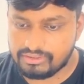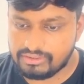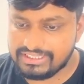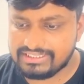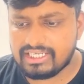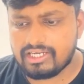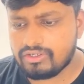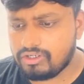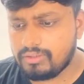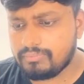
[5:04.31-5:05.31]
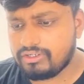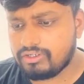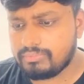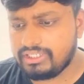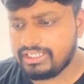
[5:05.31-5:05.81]
These are all my
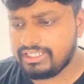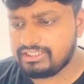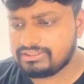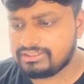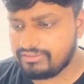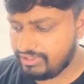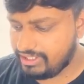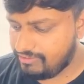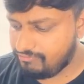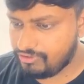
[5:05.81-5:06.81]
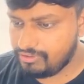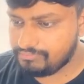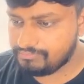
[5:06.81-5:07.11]
raw materials required for